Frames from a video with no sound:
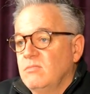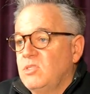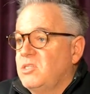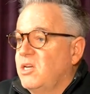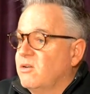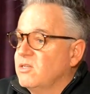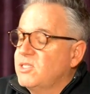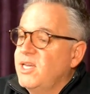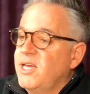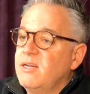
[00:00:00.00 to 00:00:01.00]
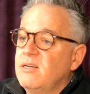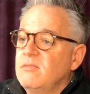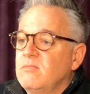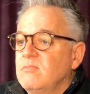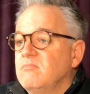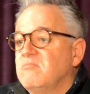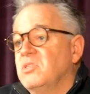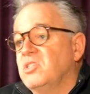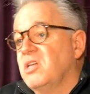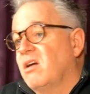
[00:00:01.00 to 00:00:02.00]
Tierra Santa,
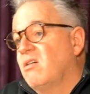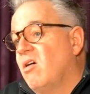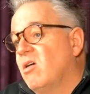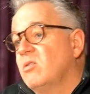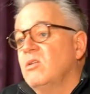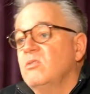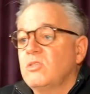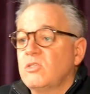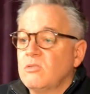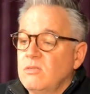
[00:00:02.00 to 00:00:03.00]
San Carlos,